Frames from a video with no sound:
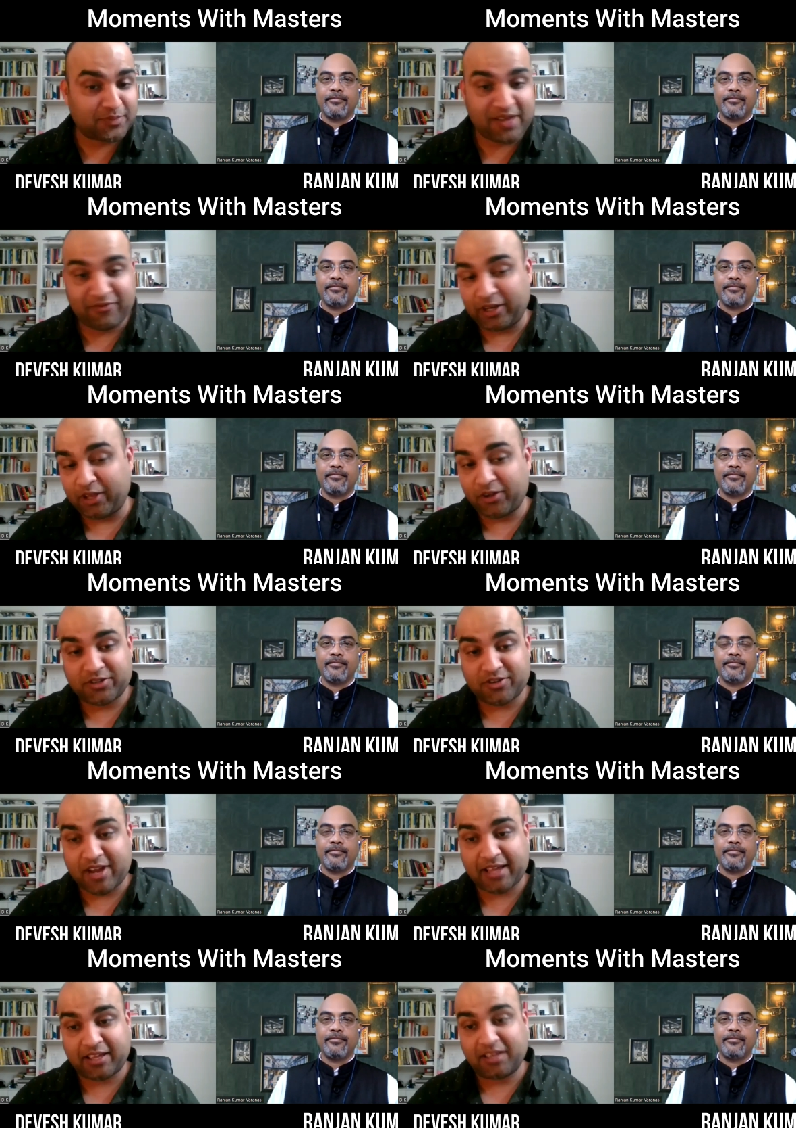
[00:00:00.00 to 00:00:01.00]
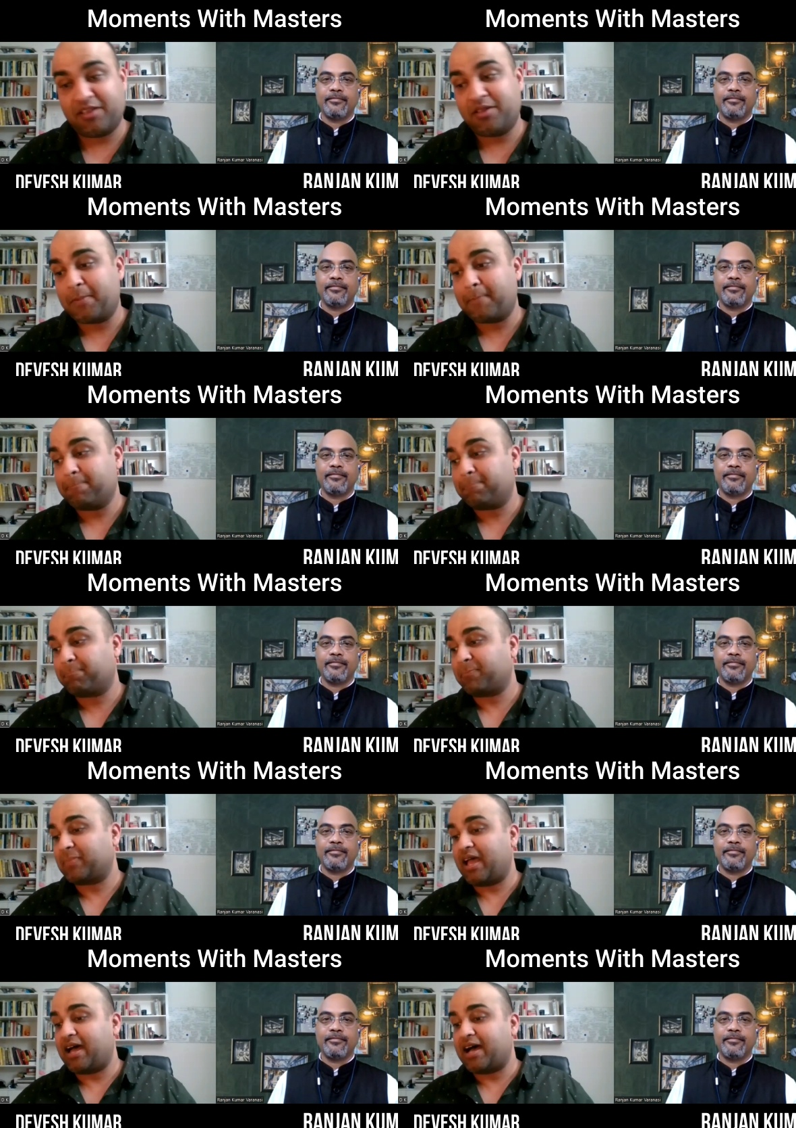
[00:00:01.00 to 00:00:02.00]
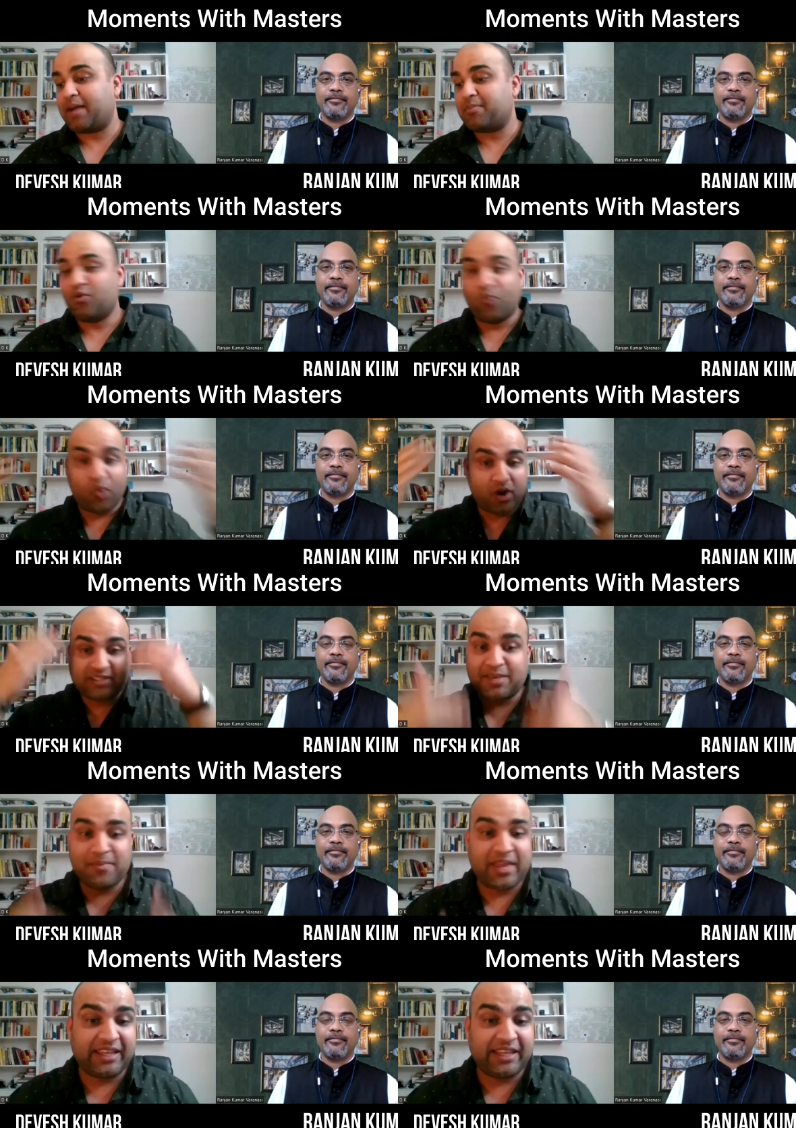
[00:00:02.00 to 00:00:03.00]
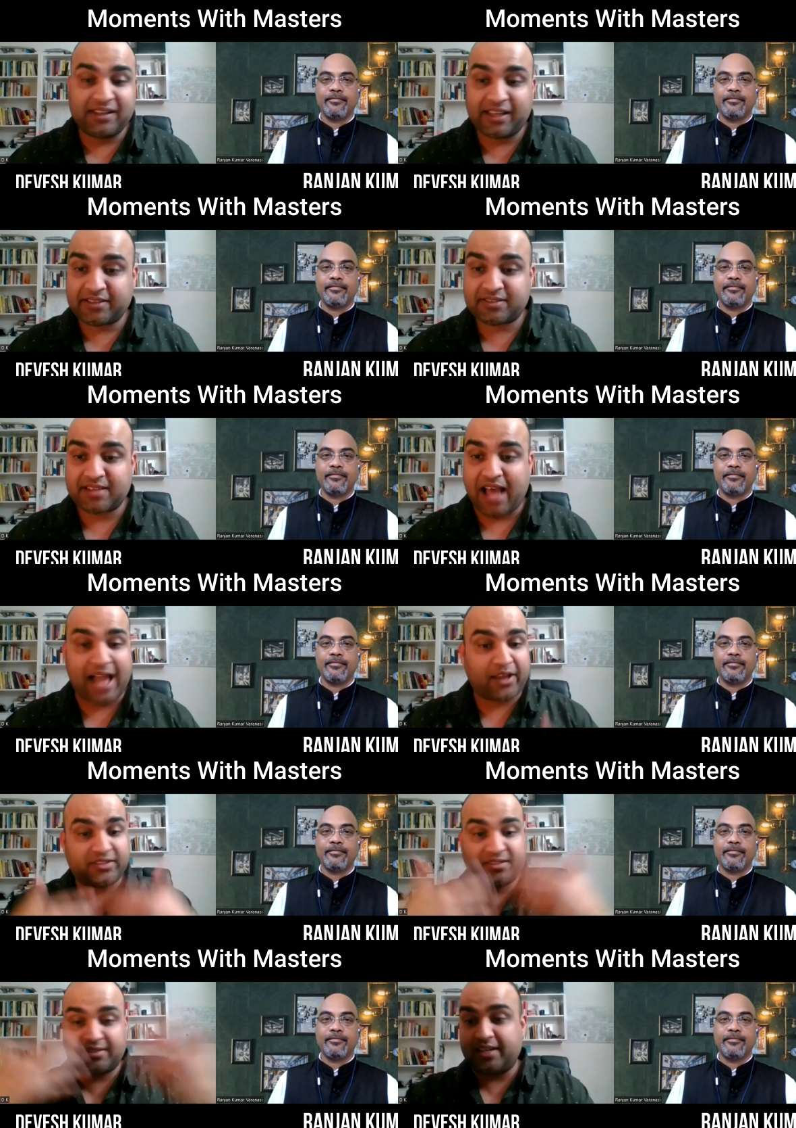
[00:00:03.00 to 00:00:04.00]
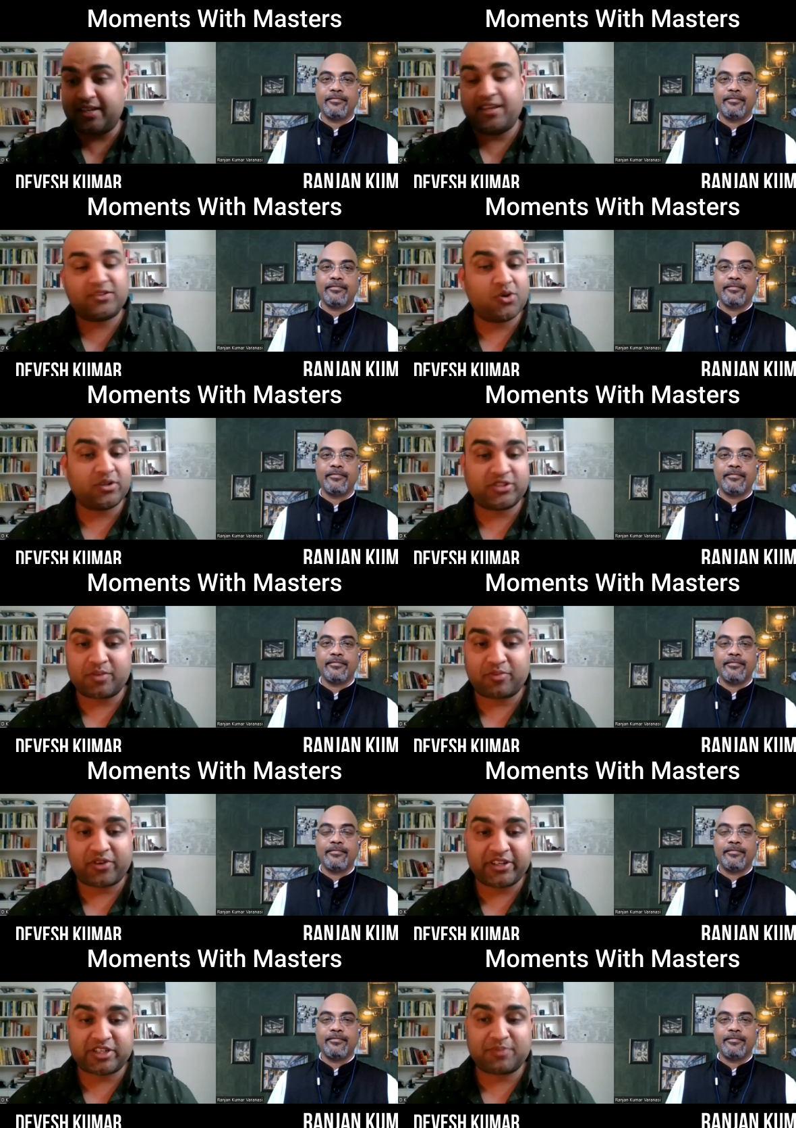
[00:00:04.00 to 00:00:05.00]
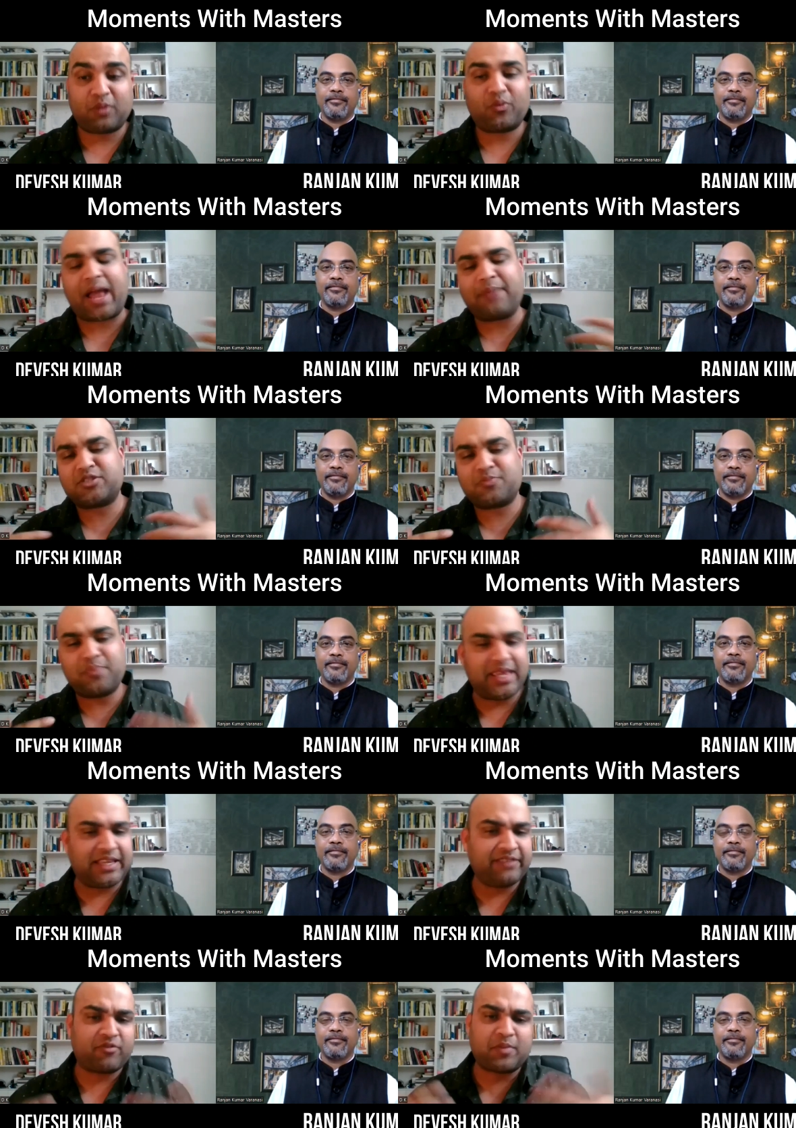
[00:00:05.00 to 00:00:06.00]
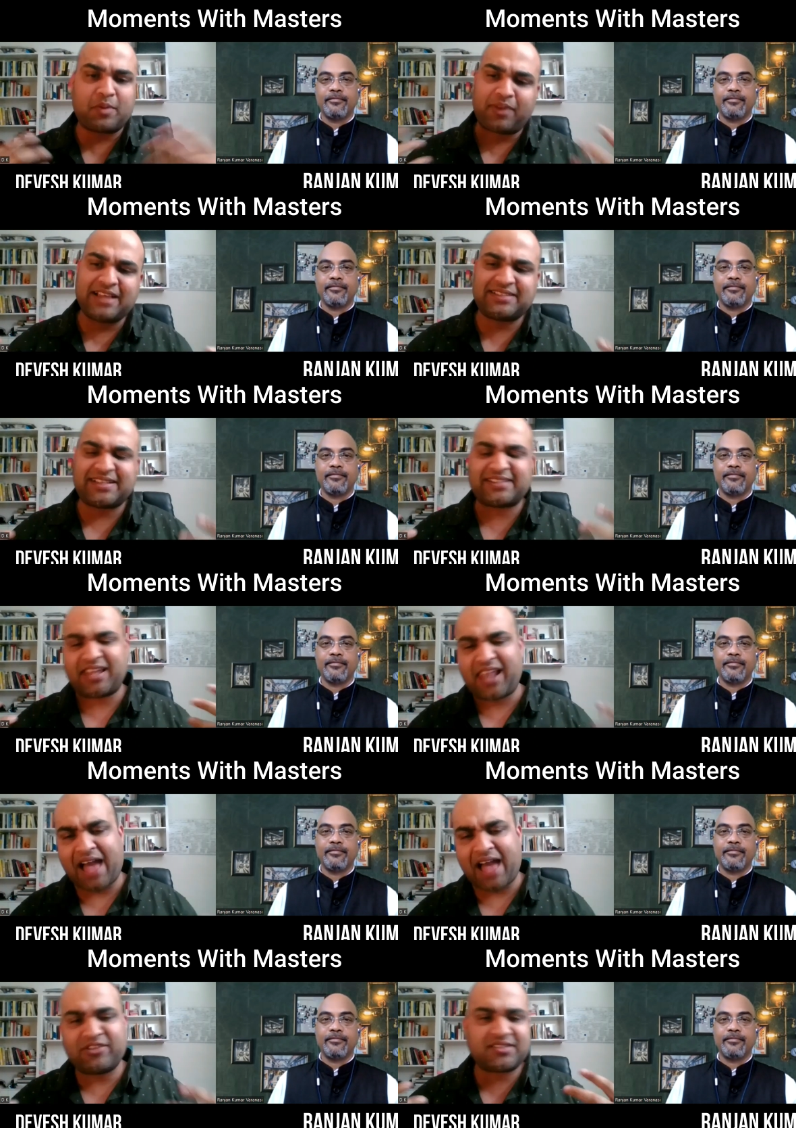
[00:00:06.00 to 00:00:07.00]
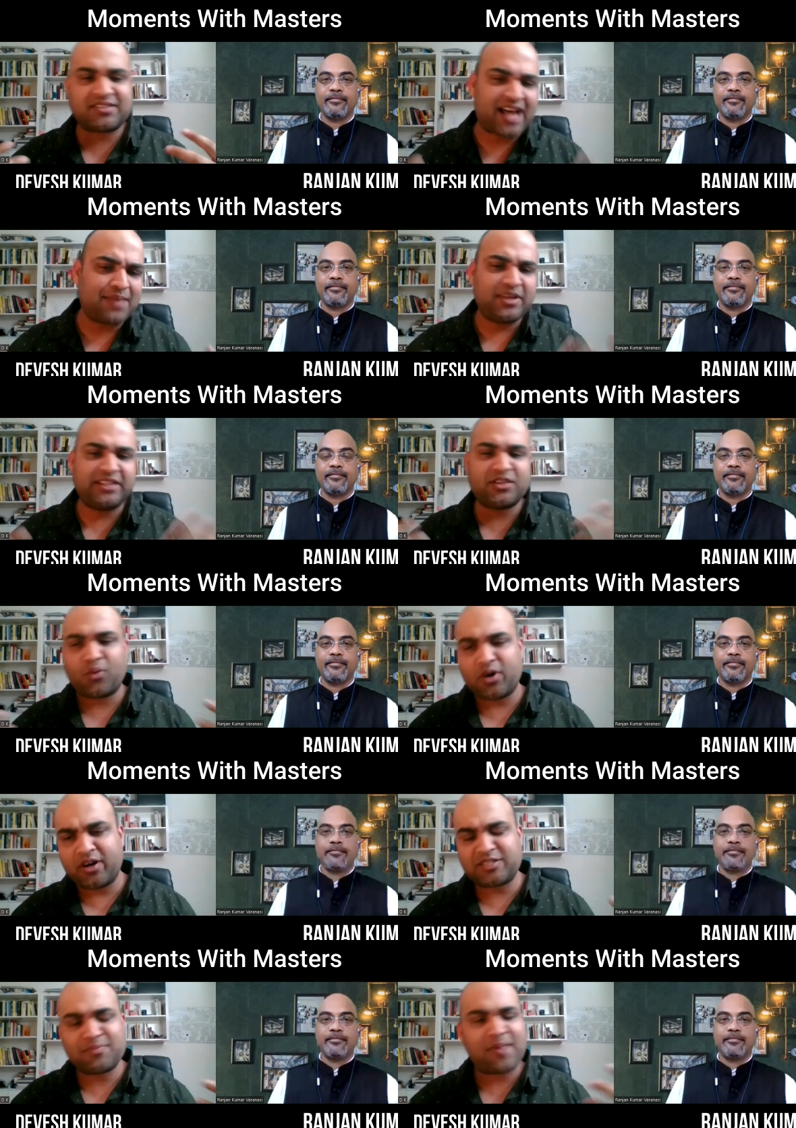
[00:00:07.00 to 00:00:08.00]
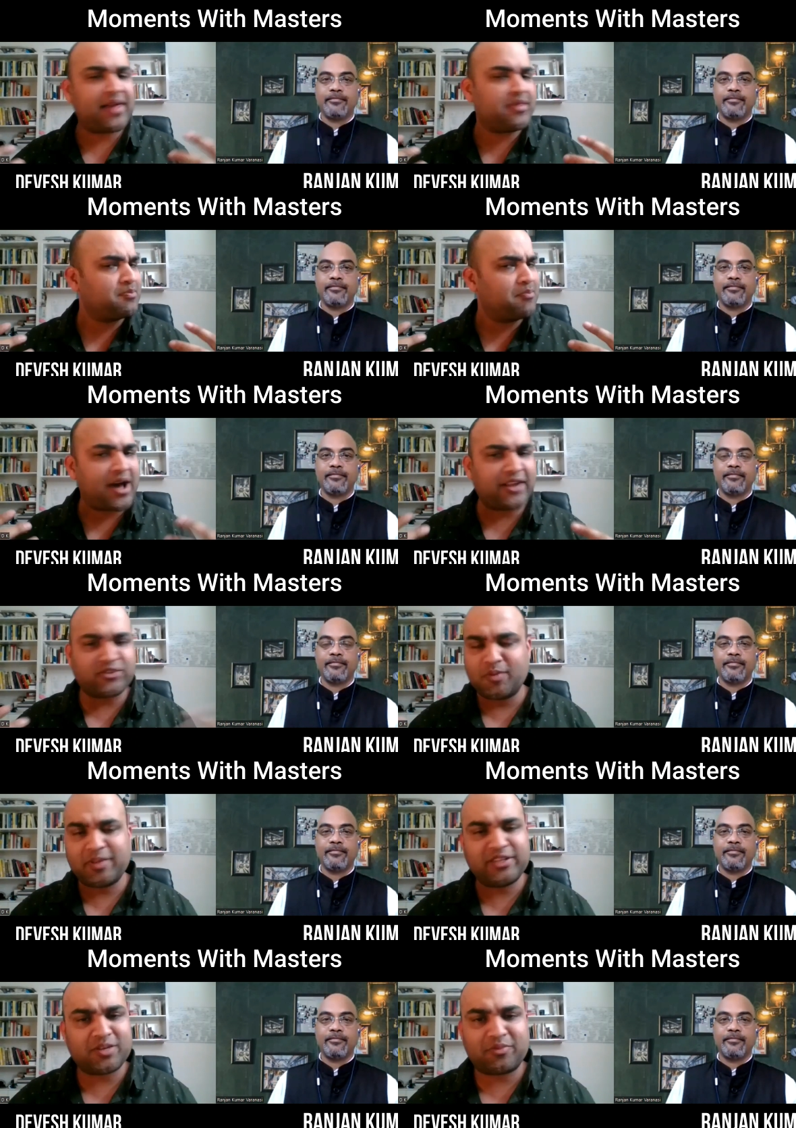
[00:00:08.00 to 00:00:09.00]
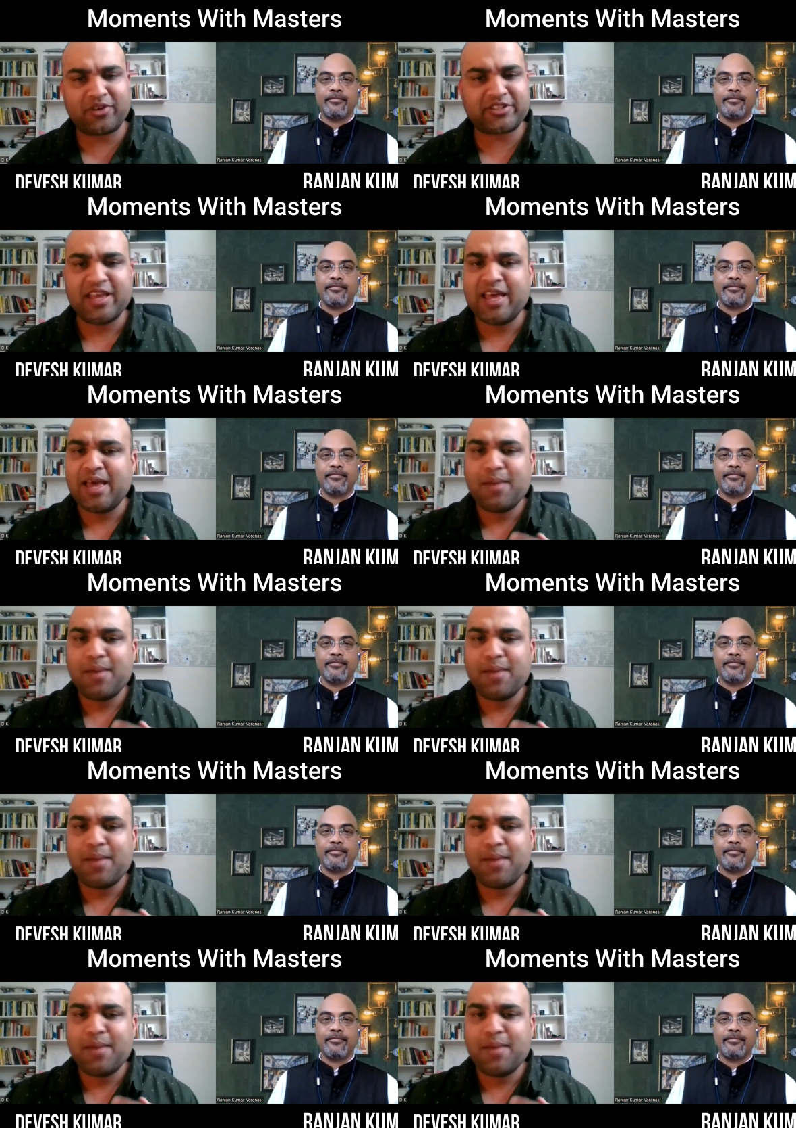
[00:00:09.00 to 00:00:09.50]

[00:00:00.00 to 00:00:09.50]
Speaker 1: is perfectly on track. Um, words are meaningless. I could sit here, talk gibberish, but when I'm speaking from a place that's alive inside me, the words might, might as well be gibberish,